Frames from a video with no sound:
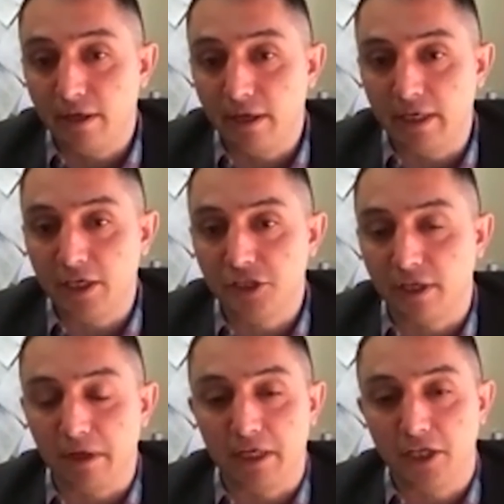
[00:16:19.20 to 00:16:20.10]

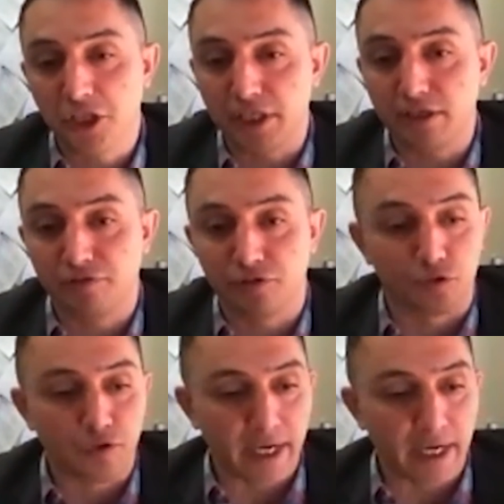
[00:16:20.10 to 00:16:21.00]
initiative to
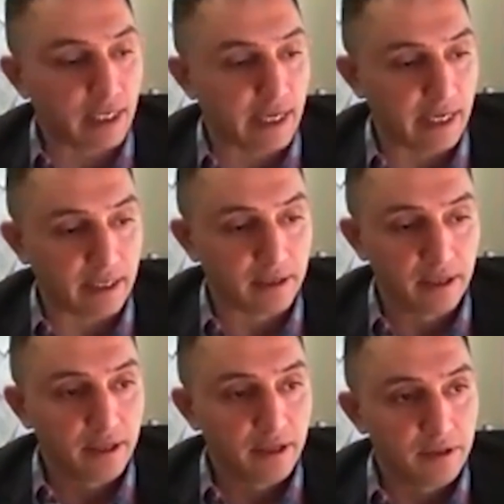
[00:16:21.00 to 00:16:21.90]
find like
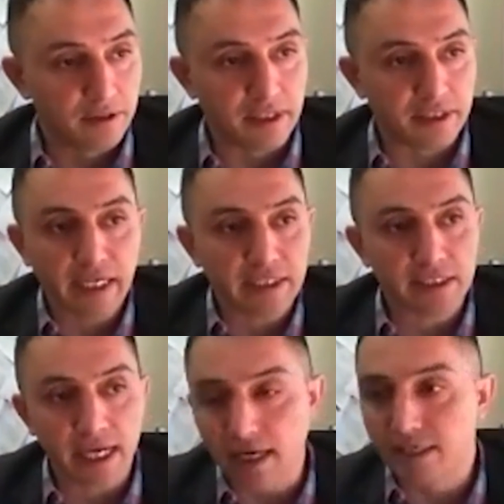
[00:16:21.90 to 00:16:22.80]
the data
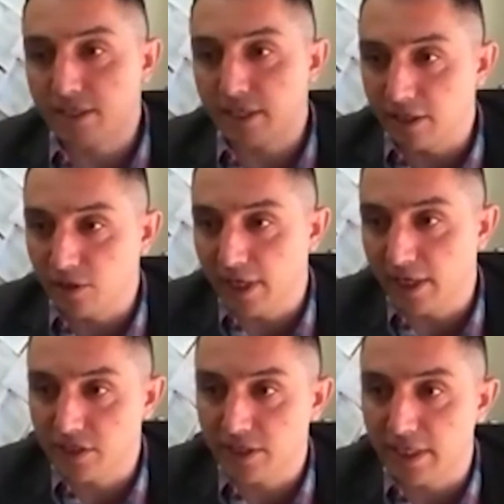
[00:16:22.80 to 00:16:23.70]
talents in the
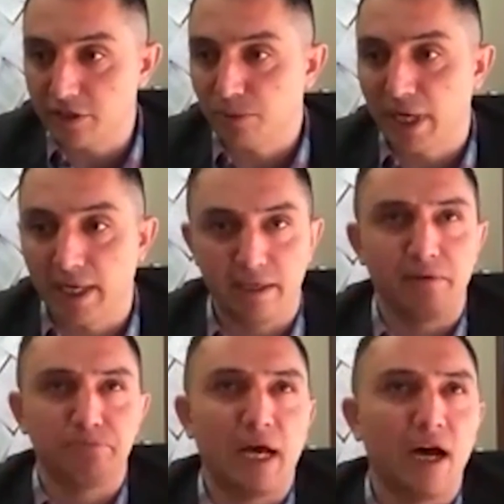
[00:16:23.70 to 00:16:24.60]
United States by
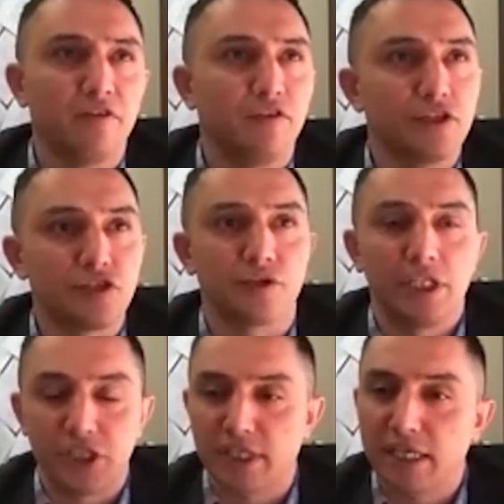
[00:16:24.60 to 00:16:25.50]
Harvard
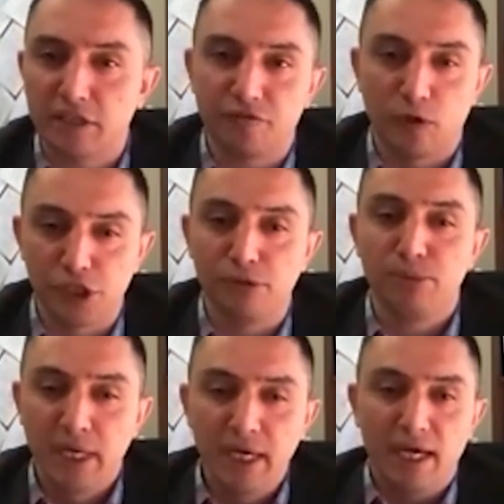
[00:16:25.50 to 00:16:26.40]
Strategic Data Fellowship.
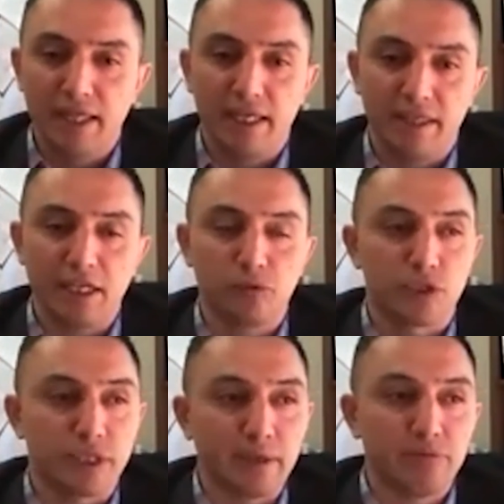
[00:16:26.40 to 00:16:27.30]
I think that
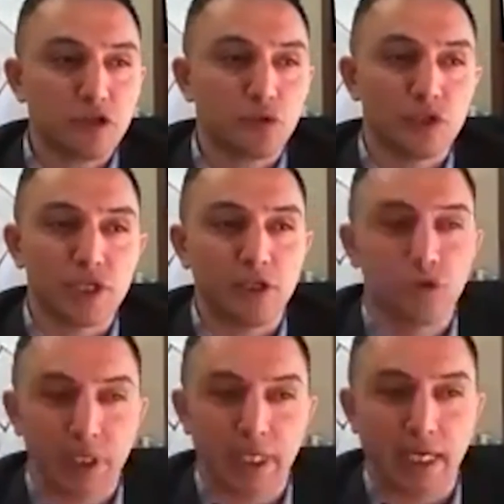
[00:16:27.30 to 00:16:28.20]
was the name. This was in
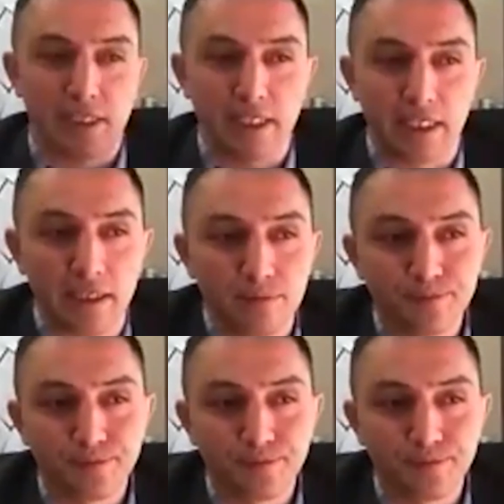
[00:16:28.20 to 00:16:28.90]
2018.